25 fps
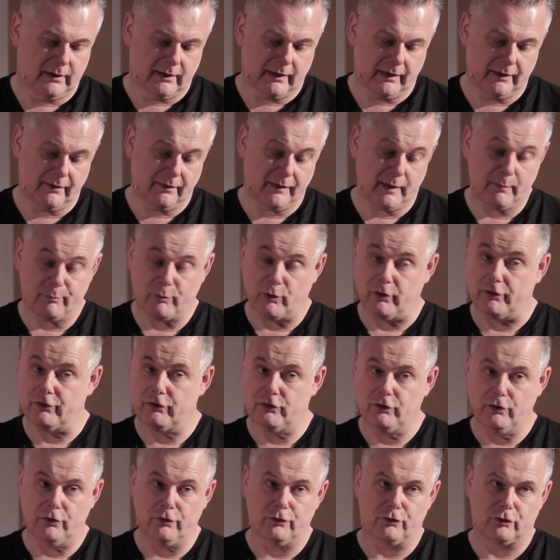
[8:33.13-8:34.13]
And they brought
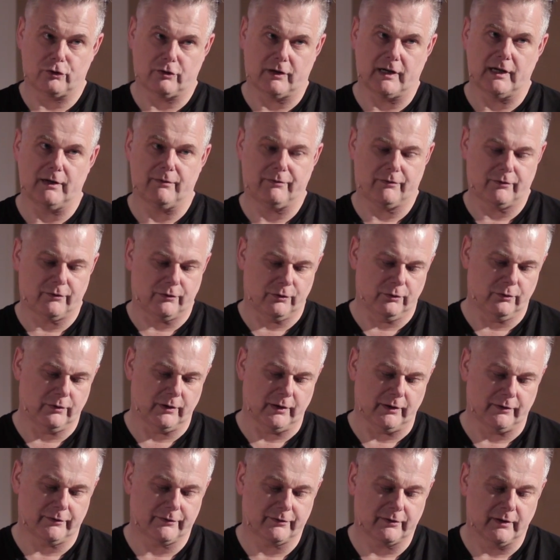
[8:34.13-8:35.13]
huge craft to
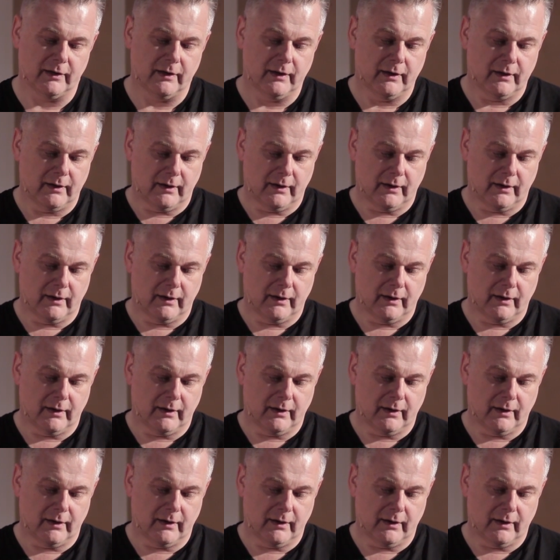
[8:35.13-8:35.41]
this.